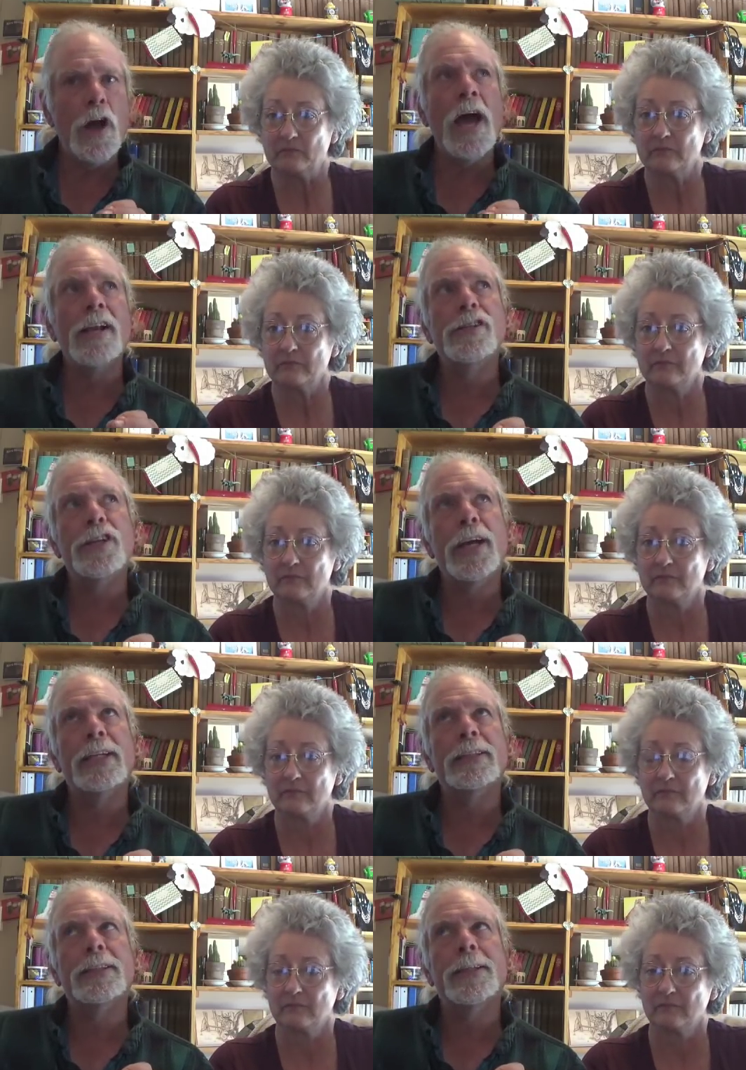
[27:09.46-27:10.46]
Speaker 1: not
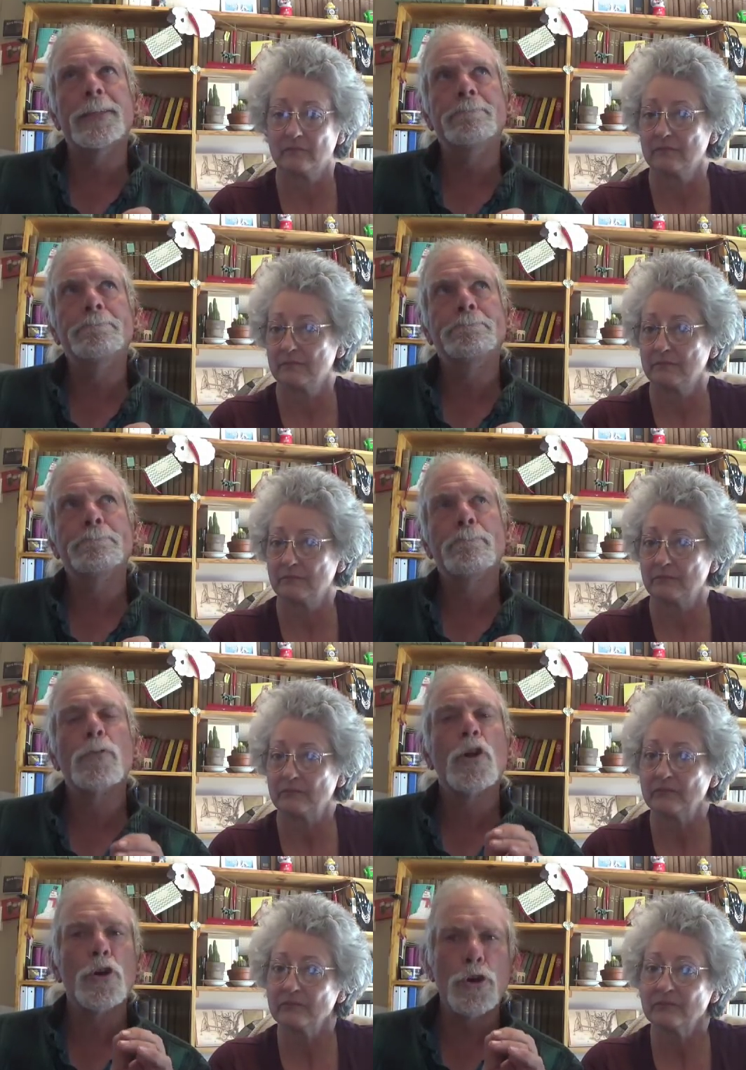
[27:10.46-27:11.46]
just
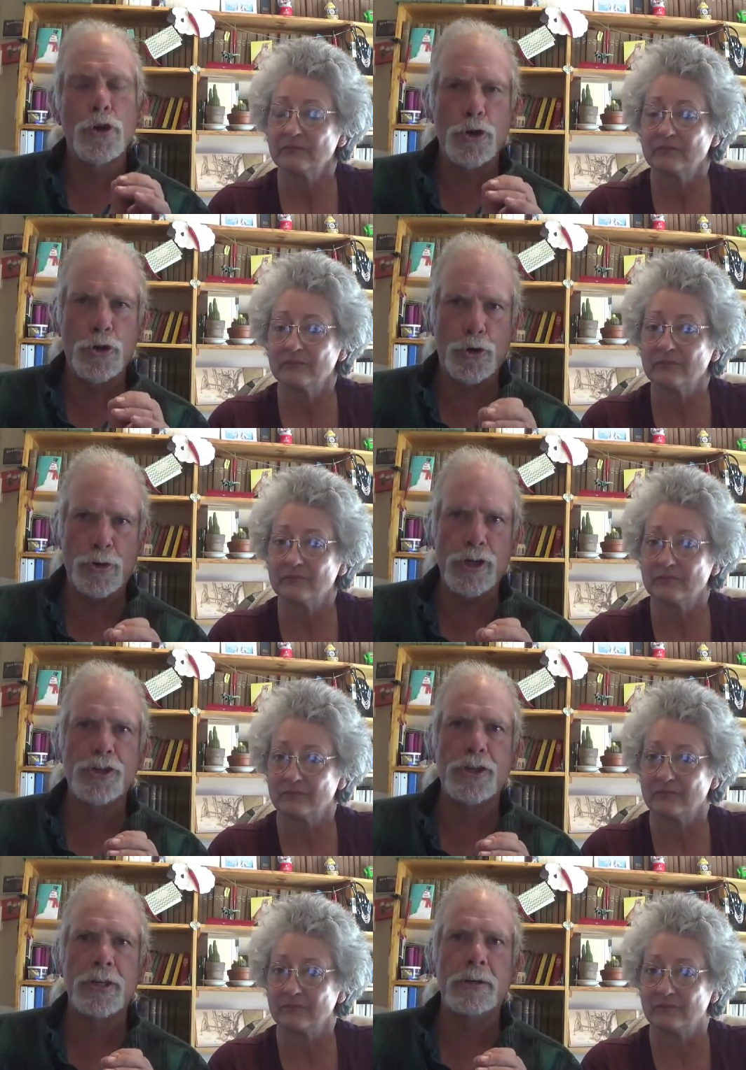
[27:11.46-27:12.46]

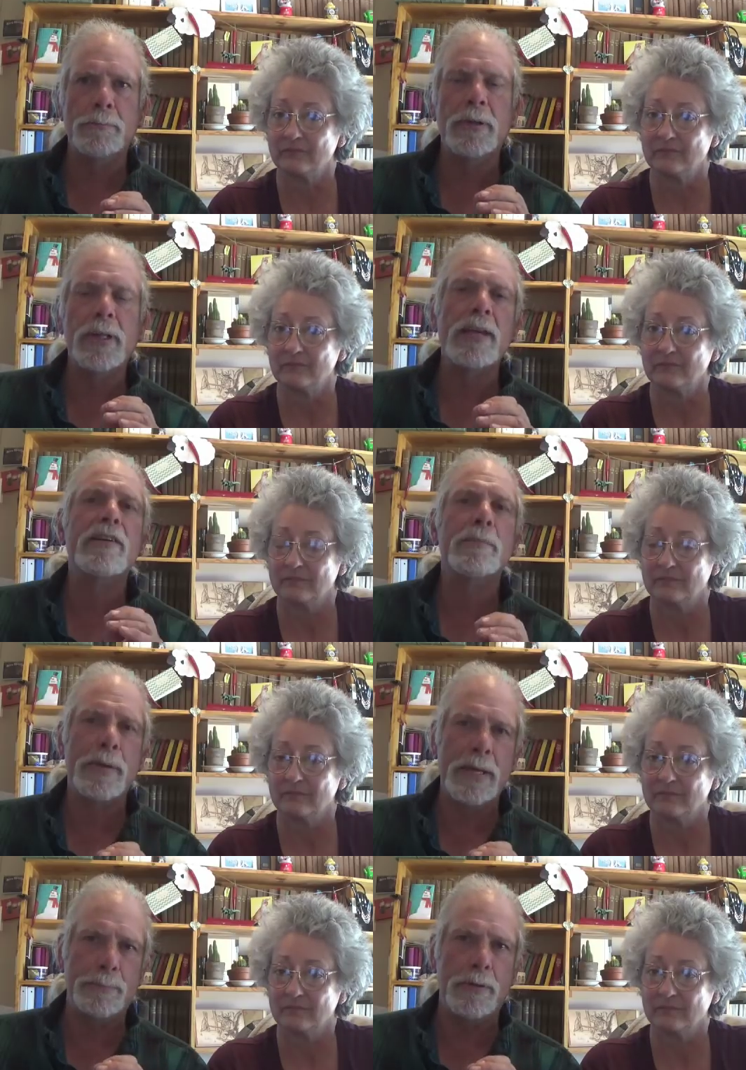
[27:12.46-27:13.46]
Christian believing
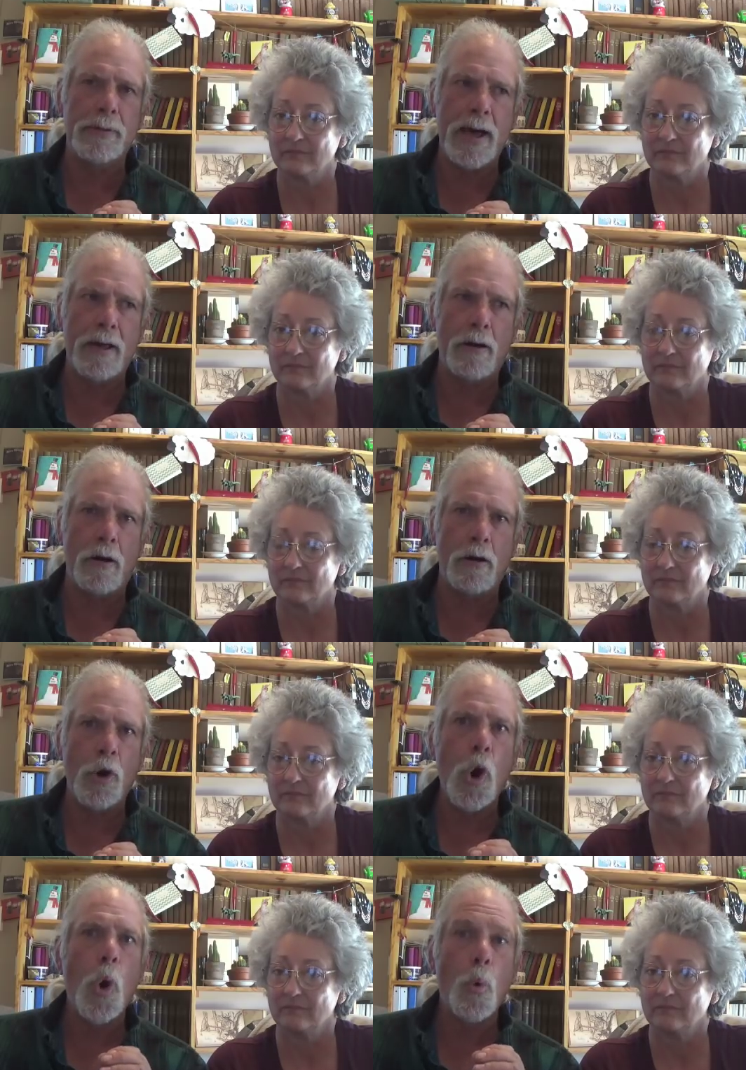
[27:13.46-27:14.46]
people that
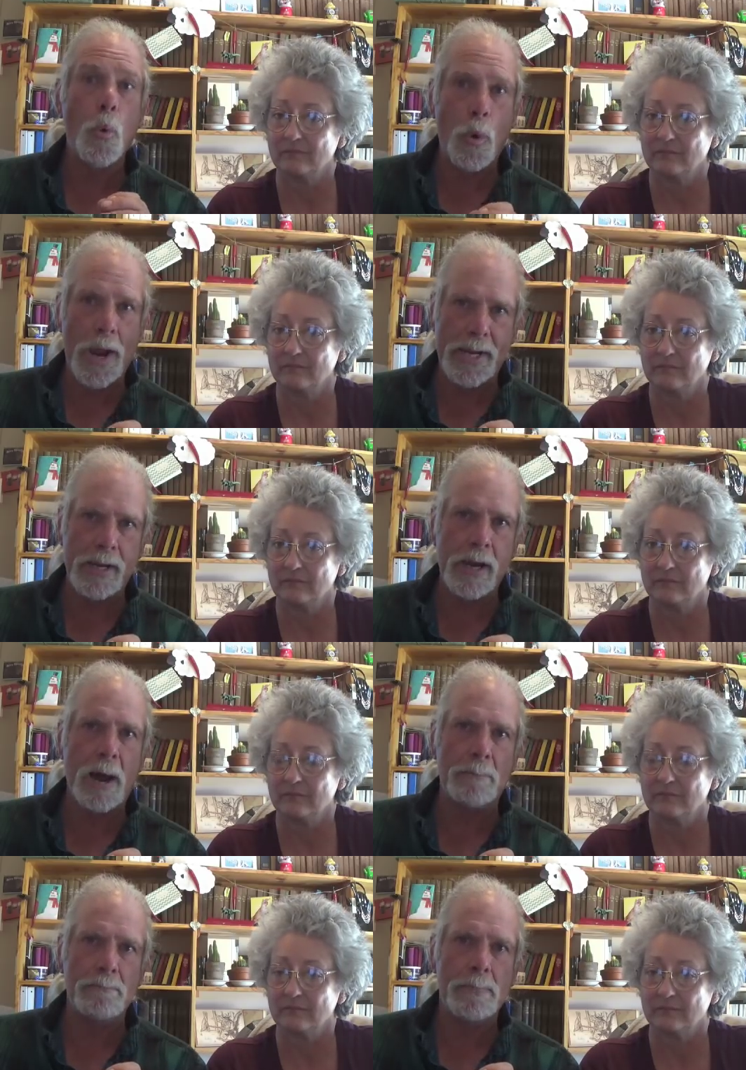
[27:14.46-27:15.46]
are waking
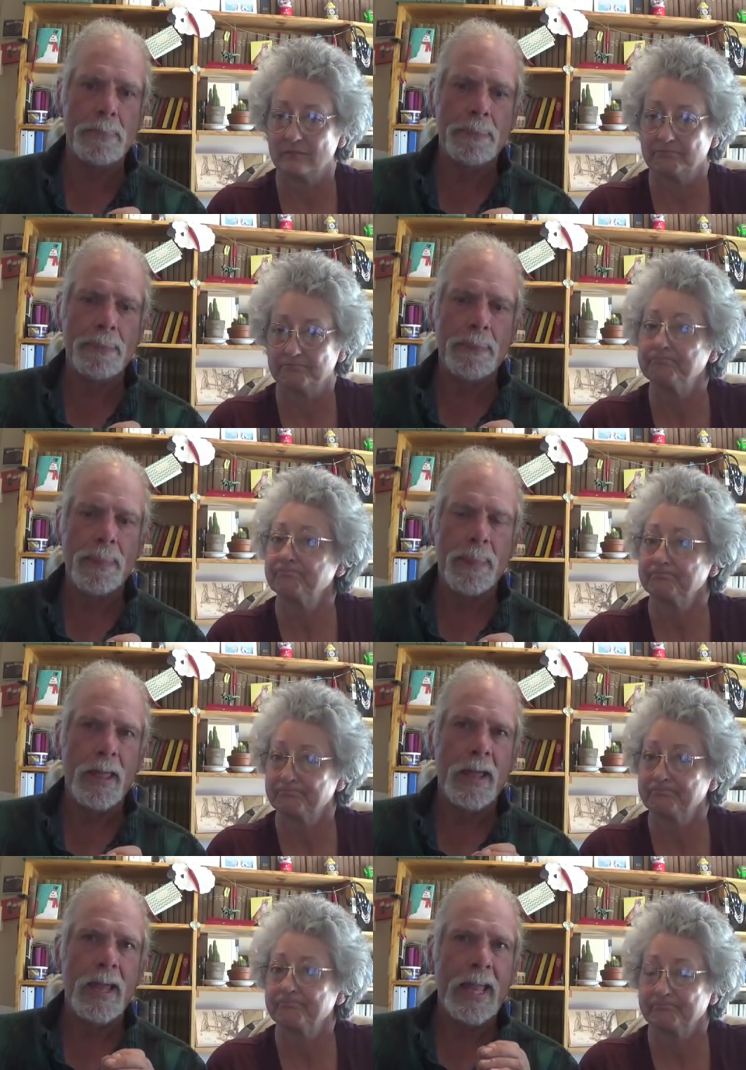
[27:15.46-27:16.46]
up.
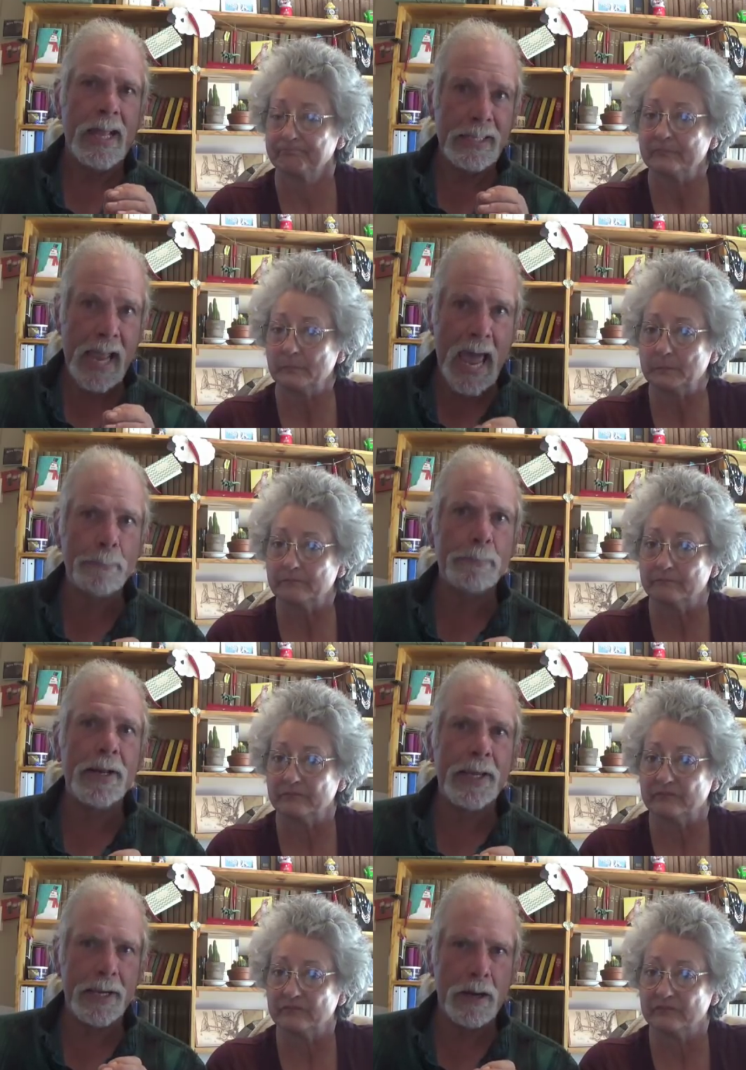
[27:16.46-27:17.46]
It's
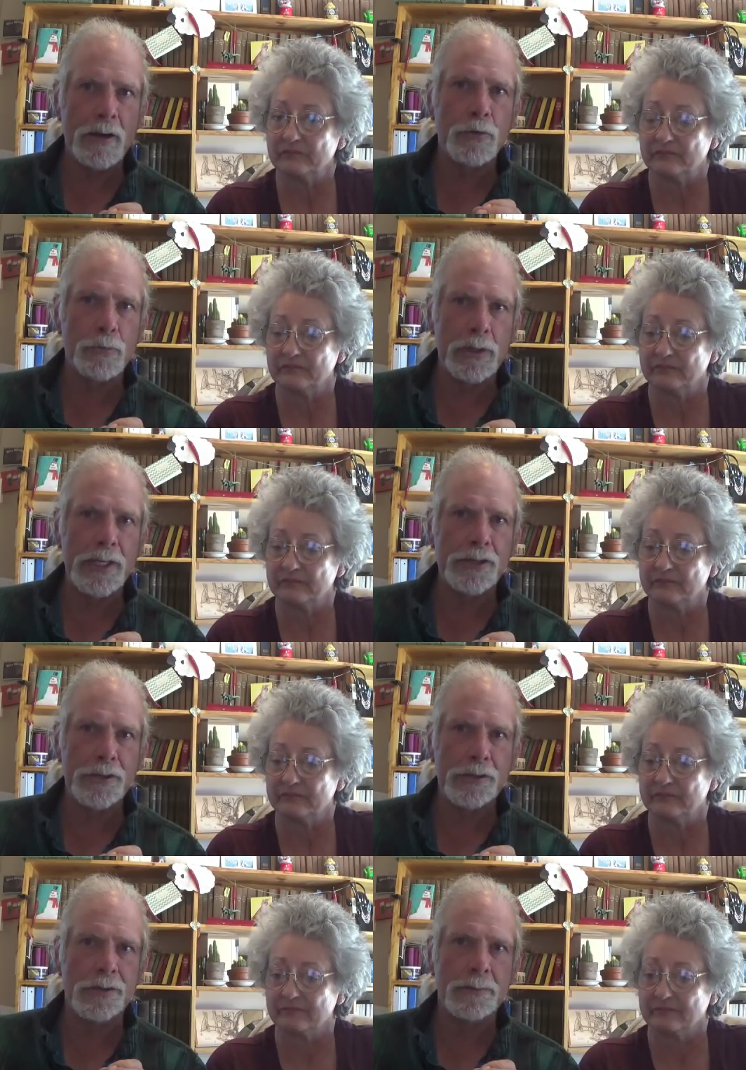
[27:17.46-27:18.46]
happening in other
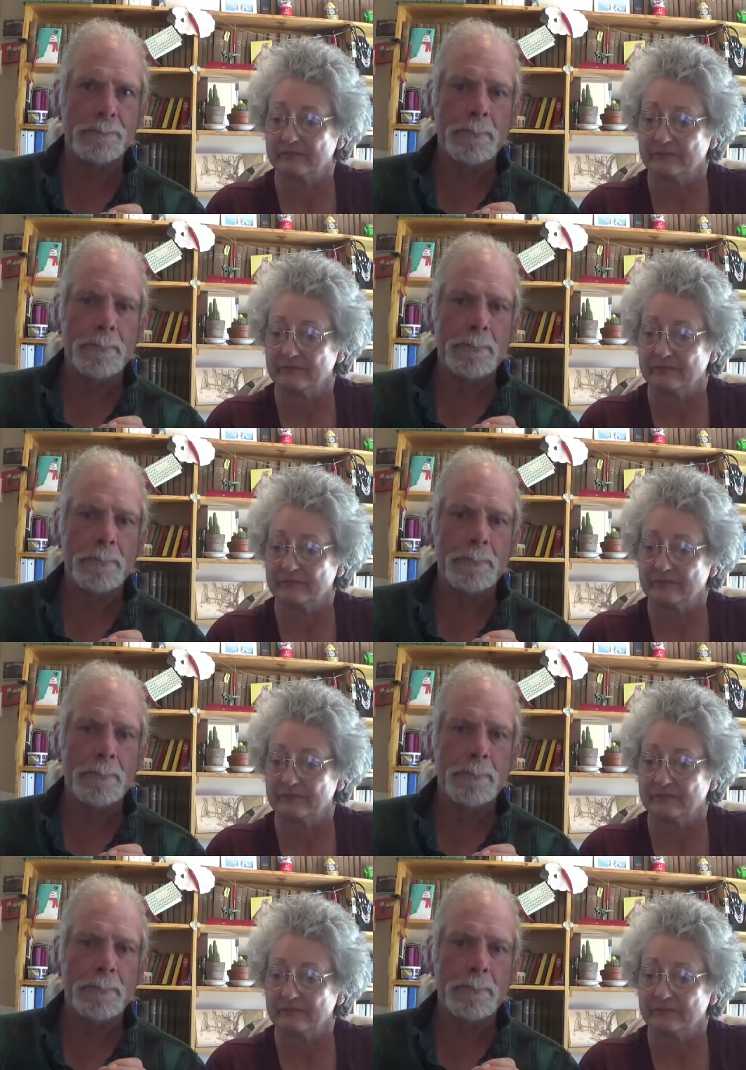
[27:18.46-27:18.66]
religions.